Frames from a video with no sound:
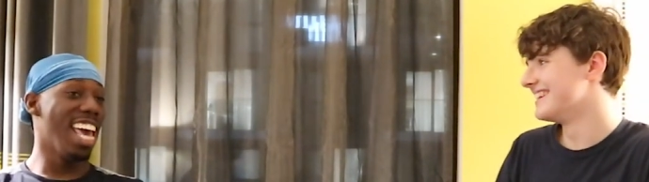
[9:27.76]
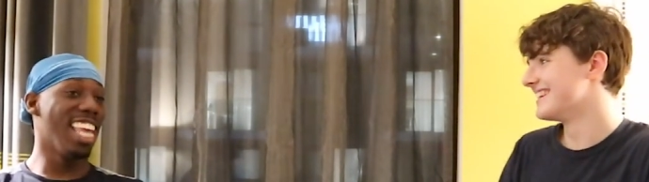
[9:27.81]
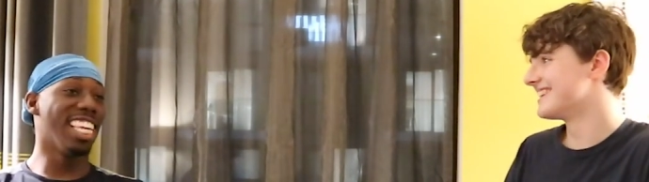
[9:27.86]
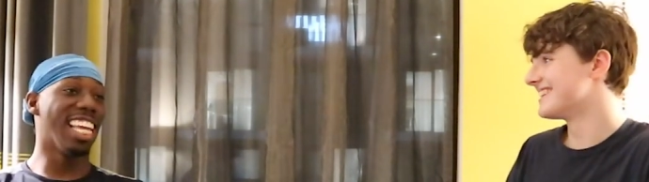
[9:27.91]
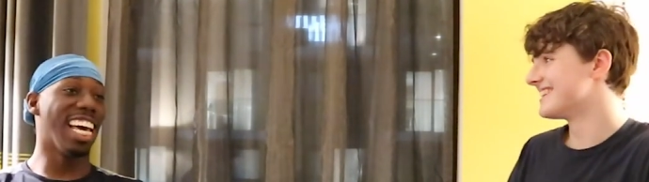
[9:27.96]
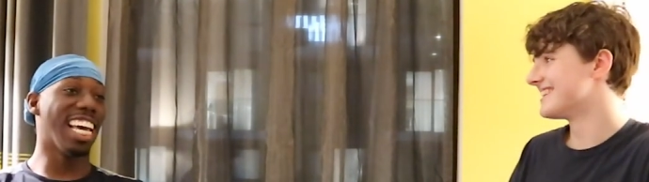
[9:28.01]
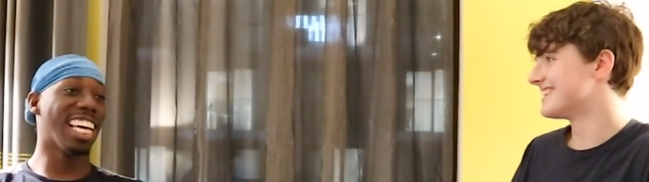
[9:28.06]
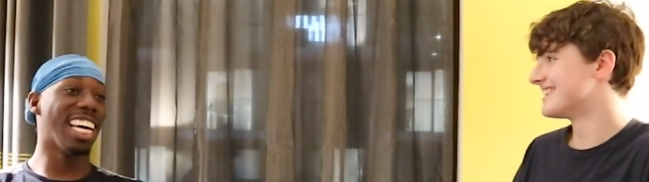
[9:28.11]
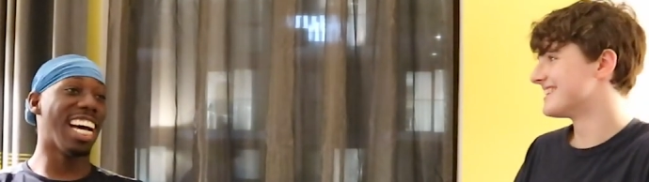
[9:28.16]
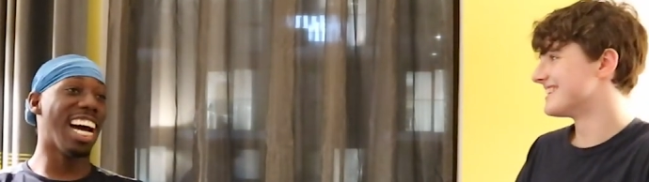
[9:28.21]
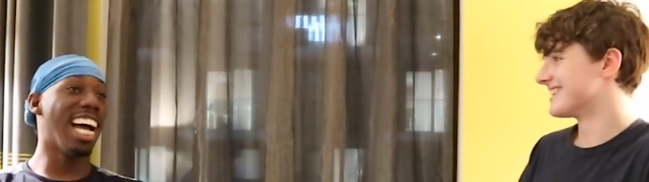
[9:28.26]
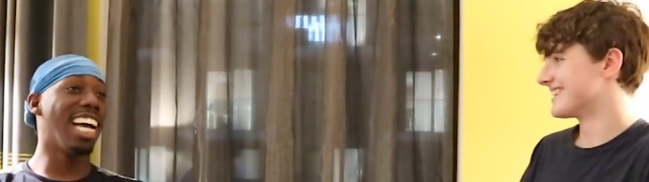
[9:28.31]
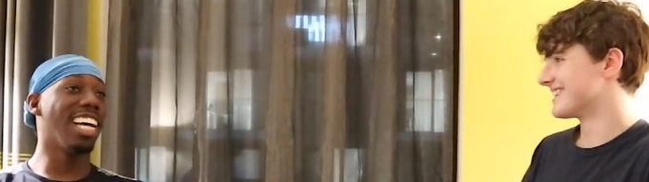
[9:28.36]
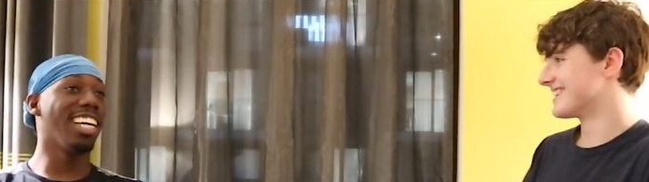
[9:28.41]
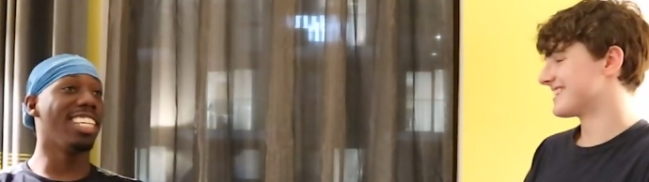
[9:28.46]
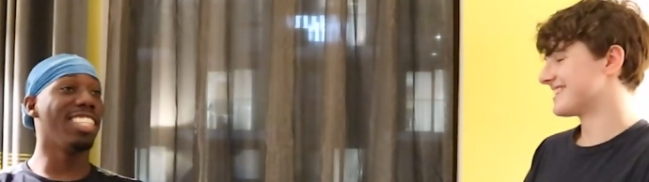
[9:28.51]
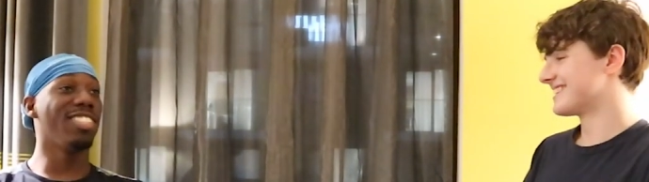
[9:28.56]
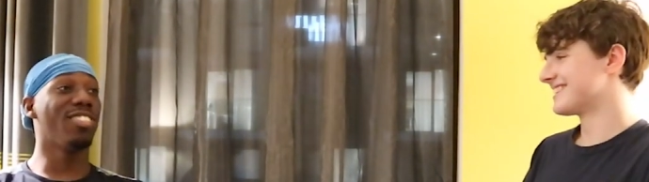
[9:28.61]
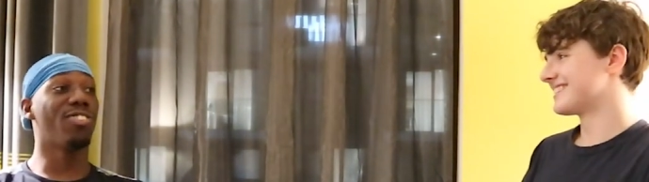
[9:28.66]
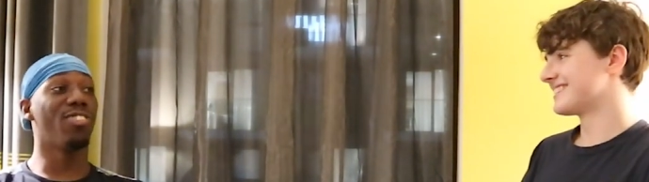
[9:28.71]
Speaker 1: and like I,
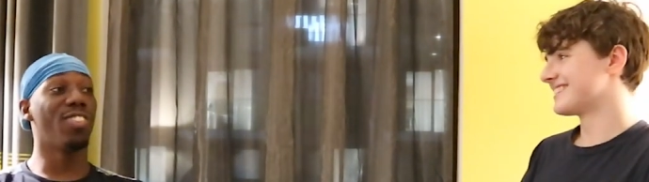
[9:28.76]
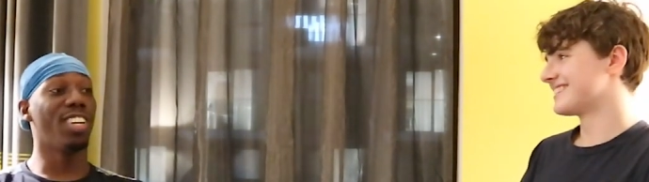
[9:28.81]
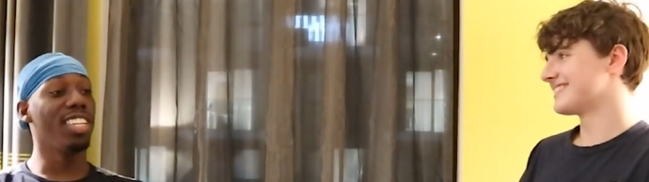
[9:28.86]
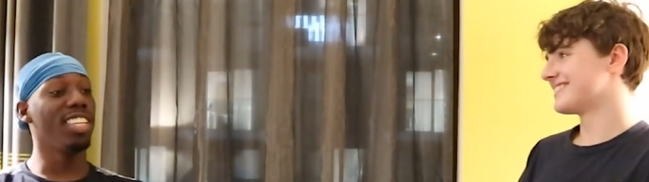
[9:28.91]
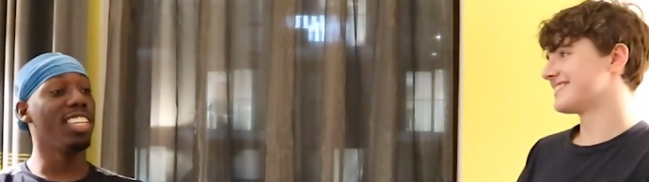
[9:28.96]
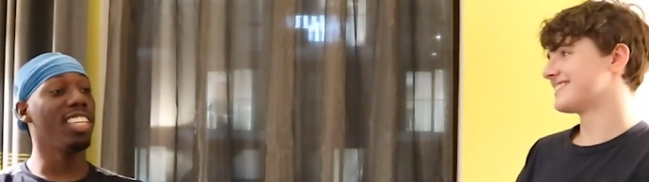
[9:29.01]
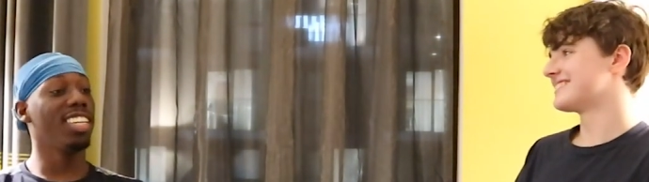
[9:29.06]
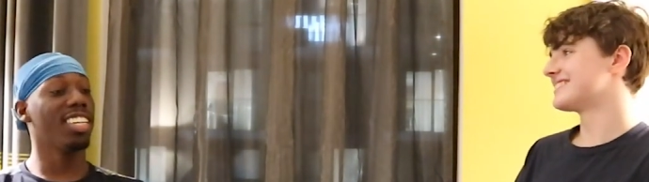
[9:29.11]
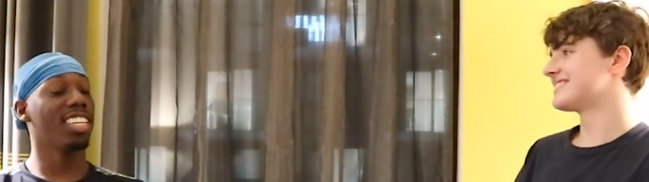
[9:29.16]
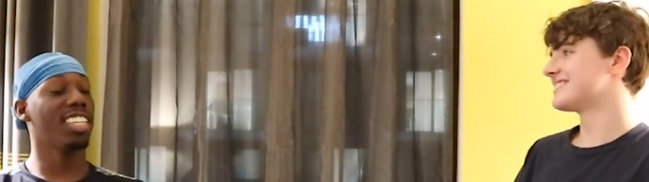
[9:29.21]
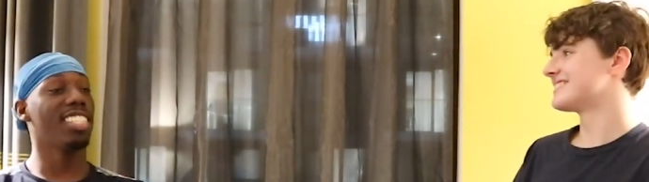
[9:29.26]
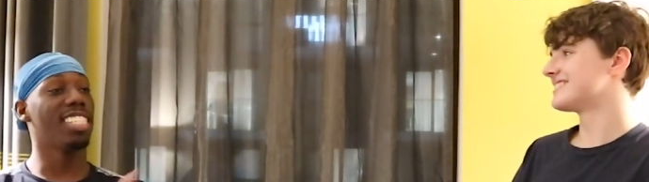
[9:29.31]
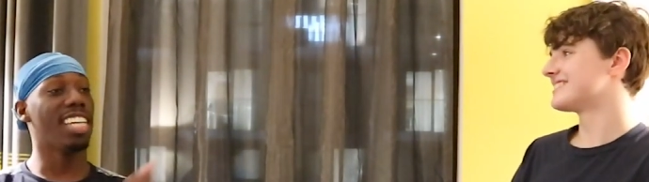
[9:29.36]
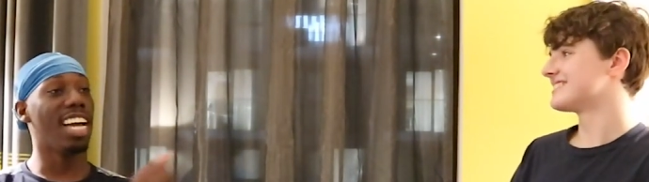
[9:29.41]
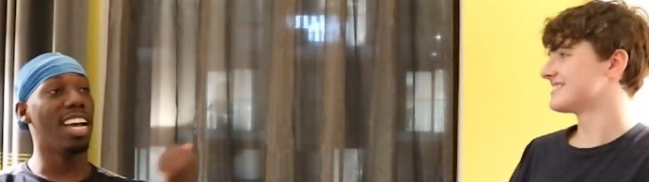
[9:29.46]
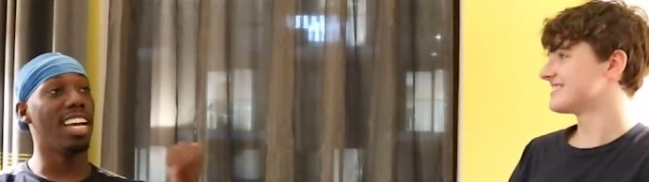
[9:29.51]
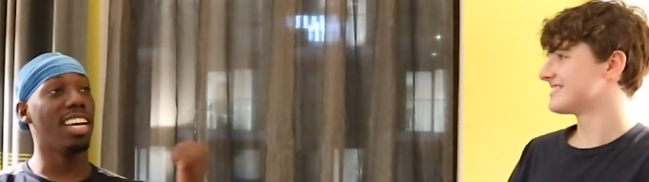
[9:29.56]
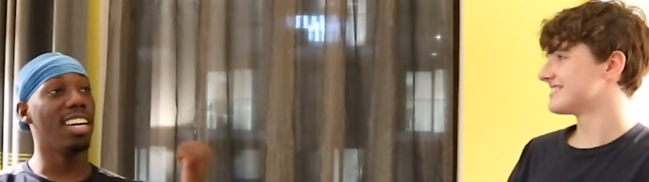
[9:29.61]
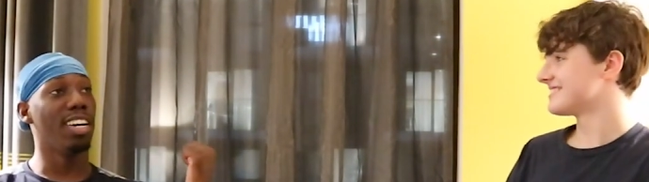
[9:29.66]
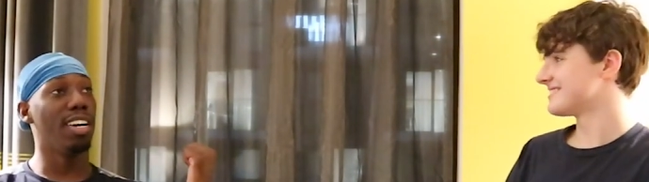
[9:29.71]
it's funny because
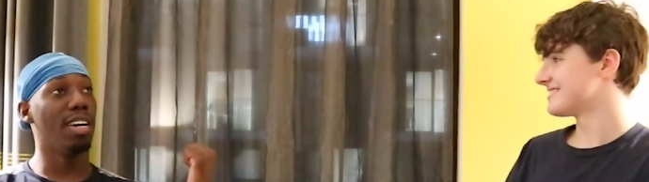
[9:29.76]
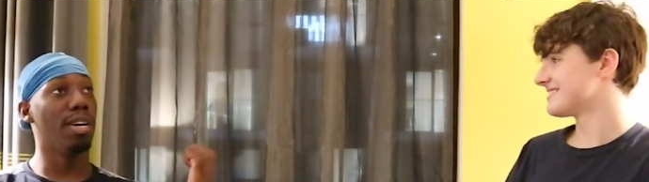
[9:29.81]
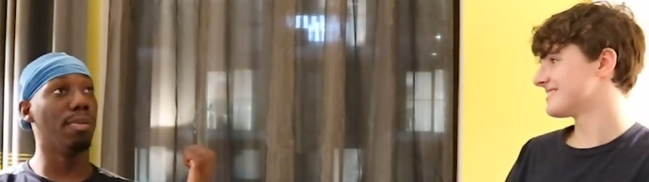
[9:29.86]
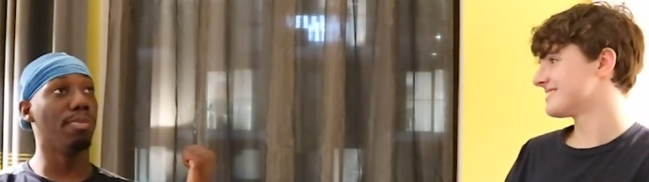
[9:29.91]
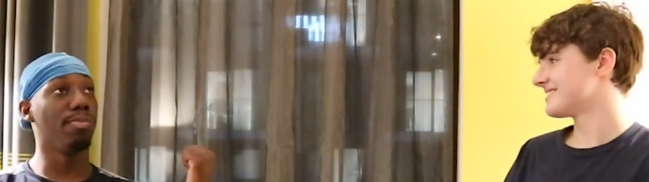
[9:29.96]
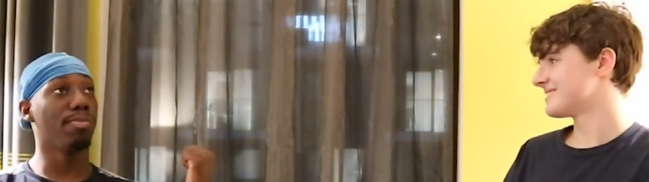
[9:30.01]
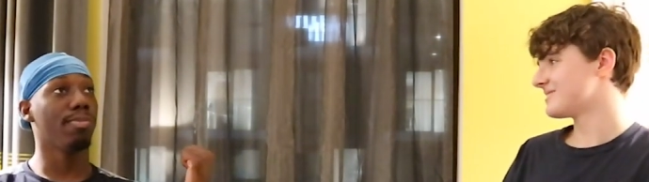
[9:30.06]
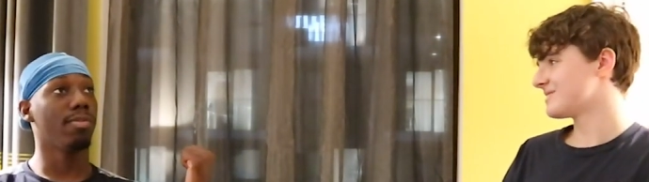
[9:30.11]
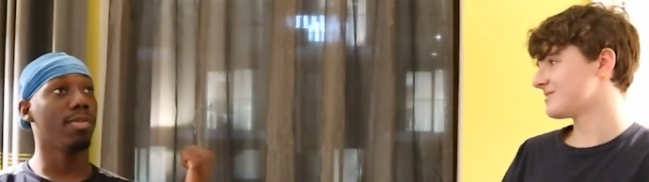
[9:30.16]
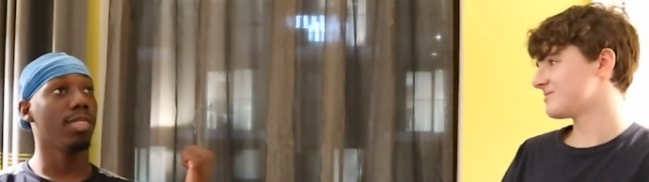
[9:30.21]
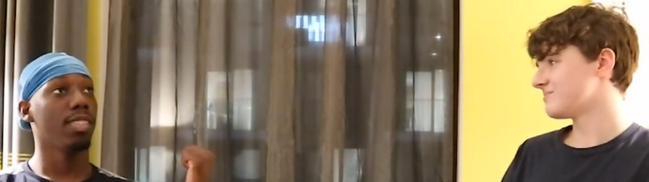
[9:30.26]
I um,